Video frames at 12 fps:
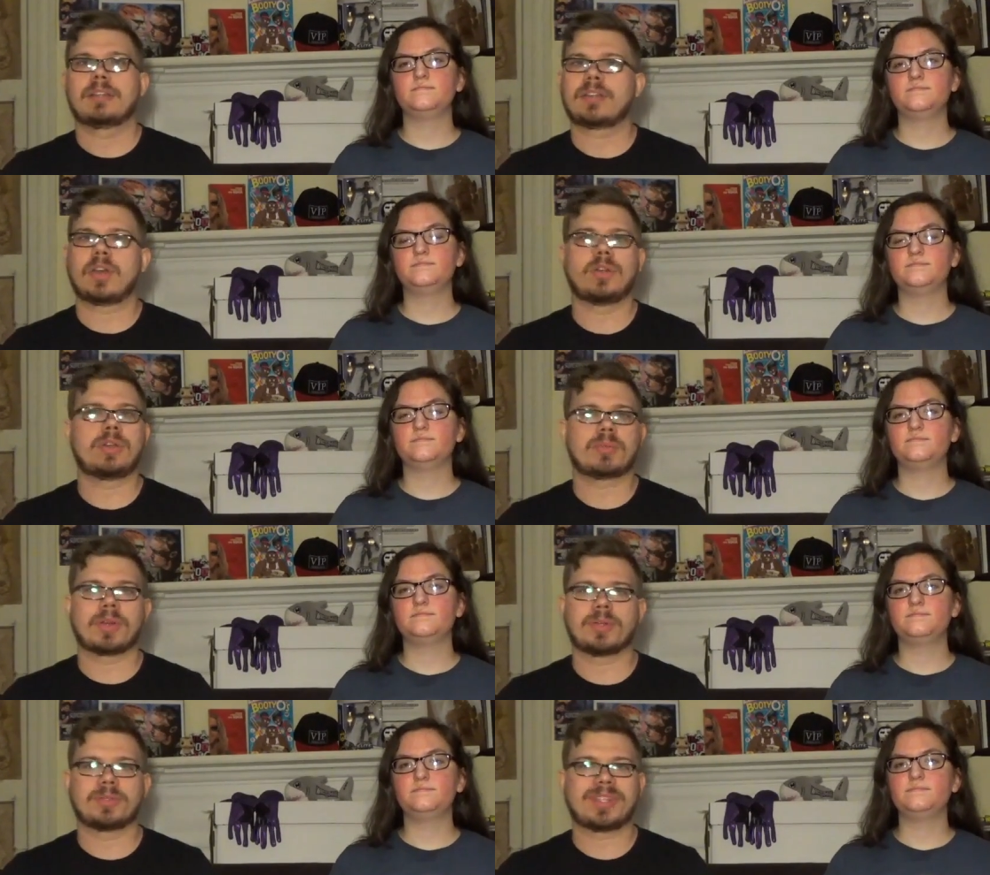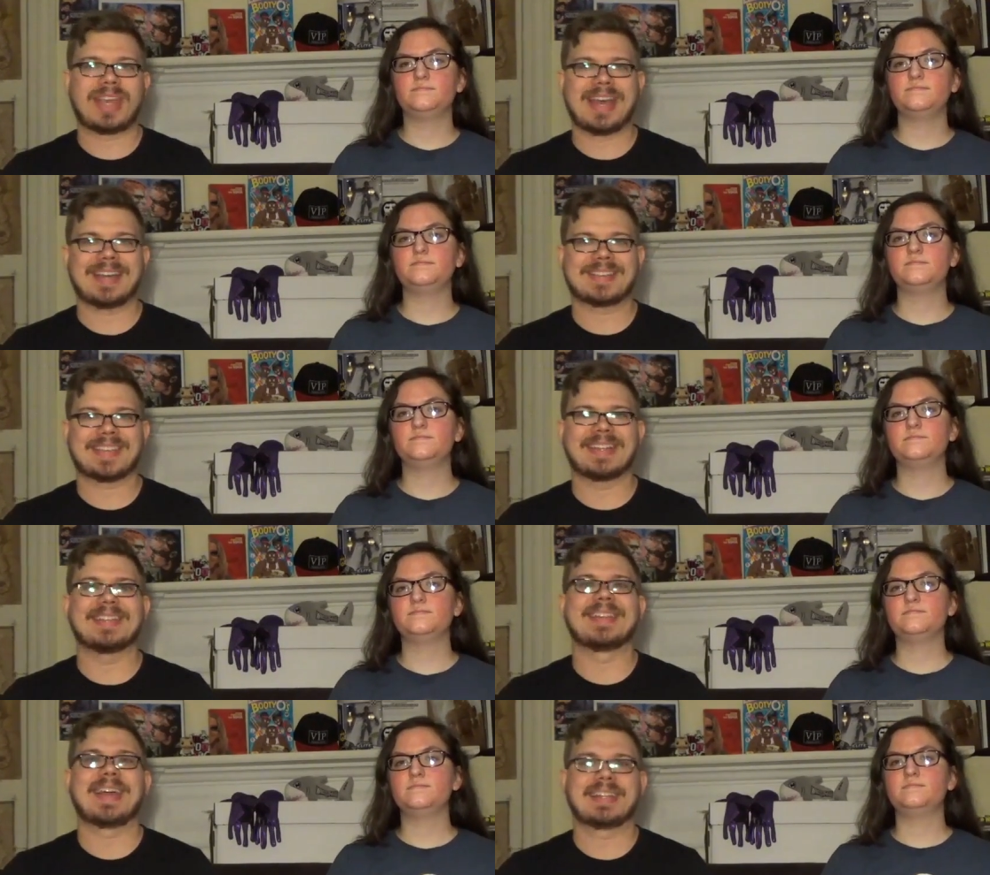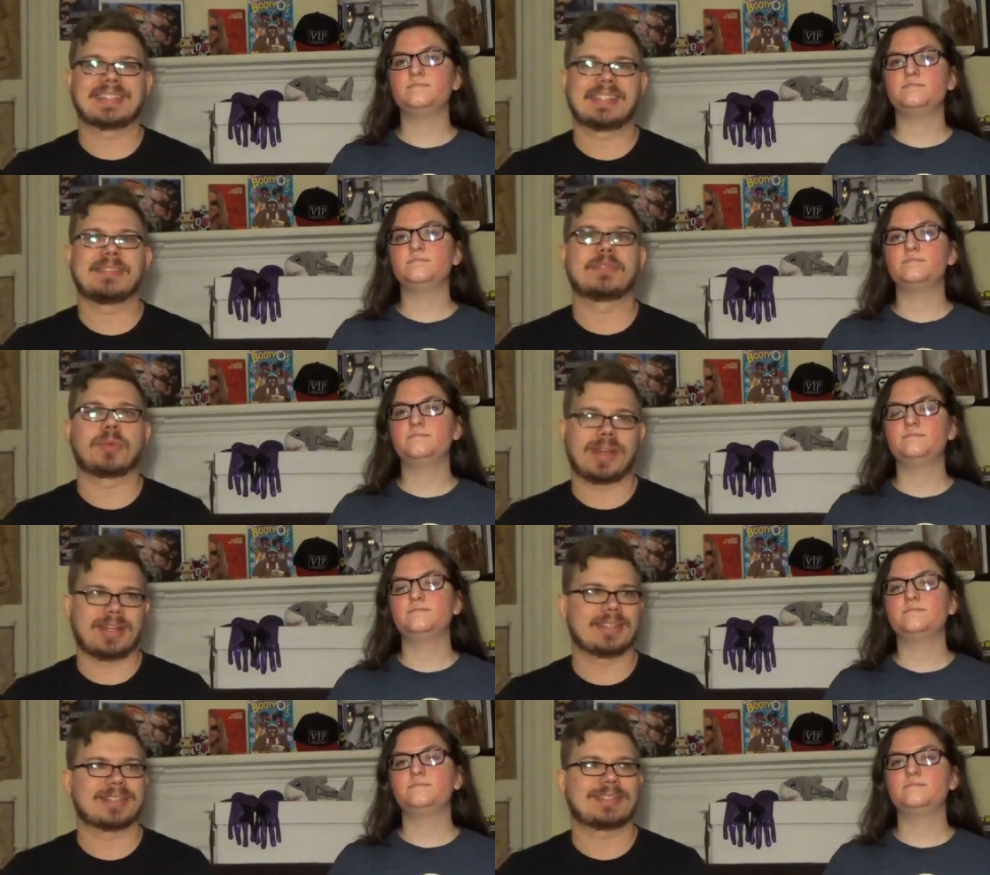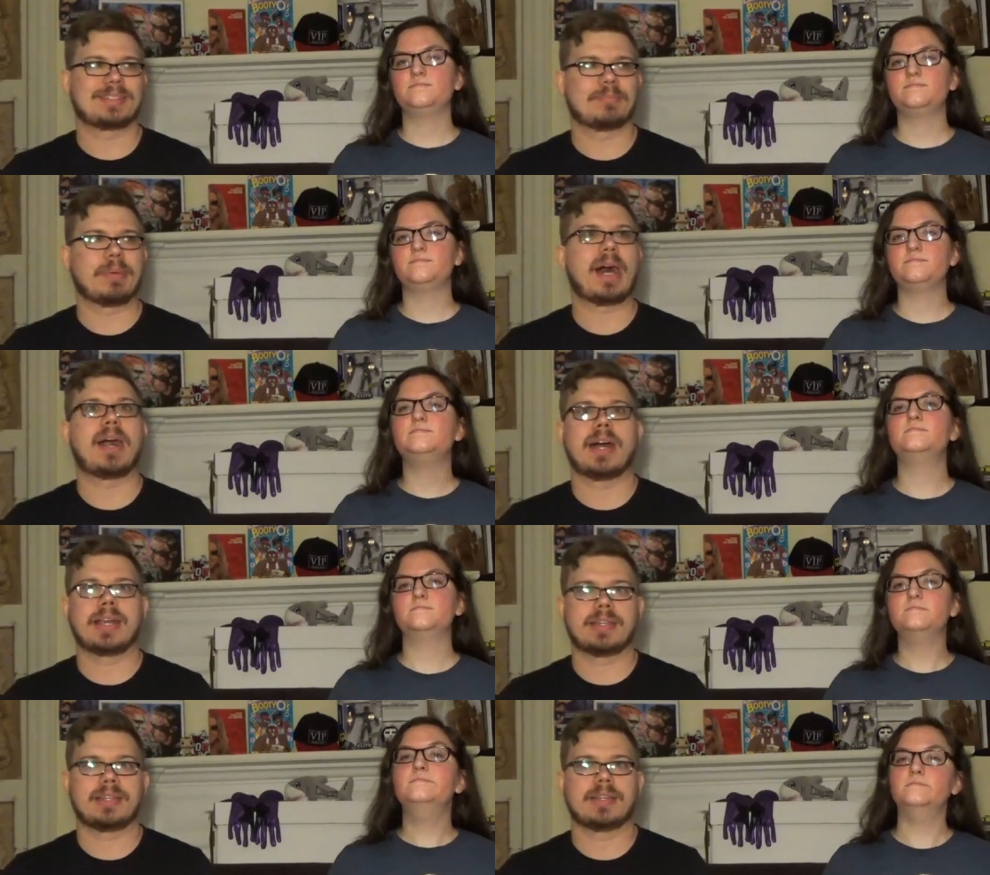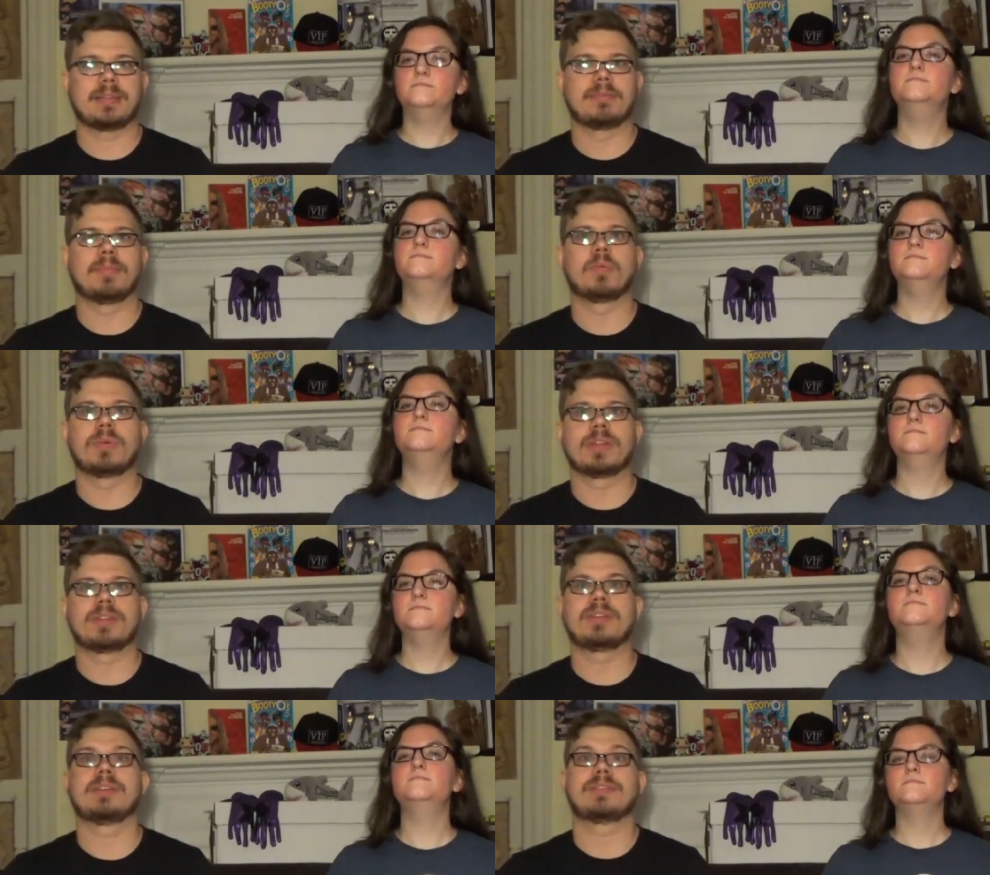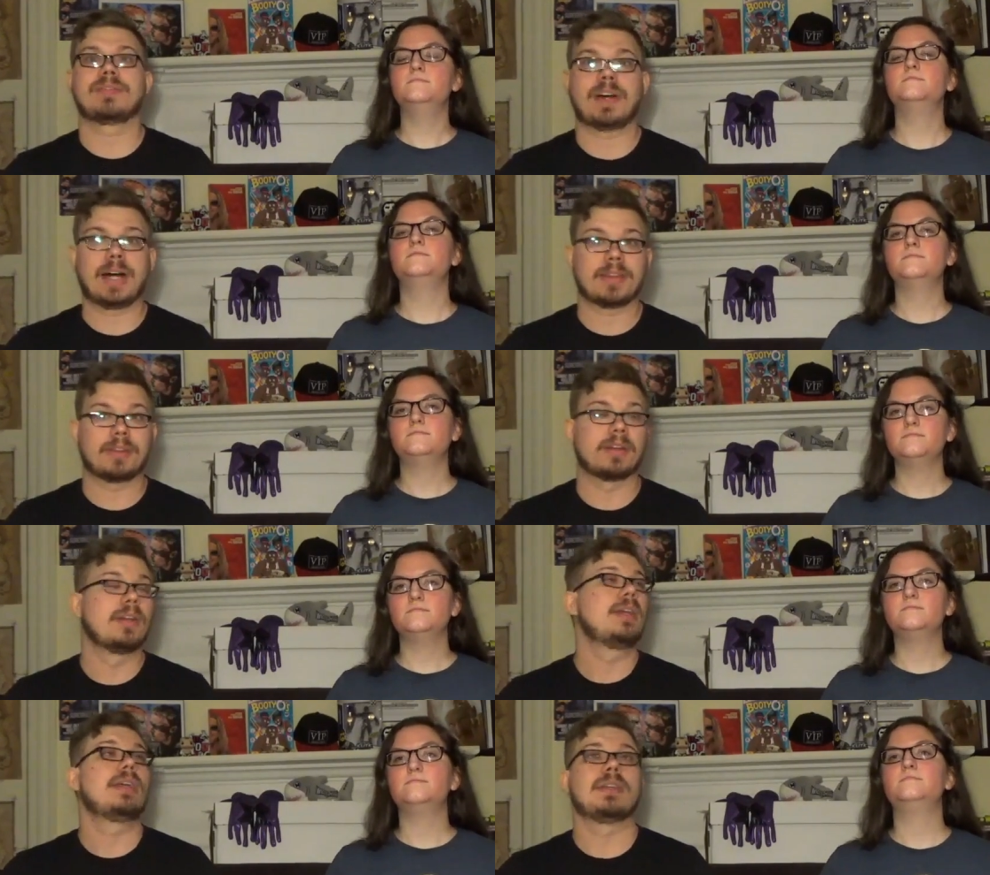Speaker 1: Cody Rhodes has a legacy of greatness behind him with his father,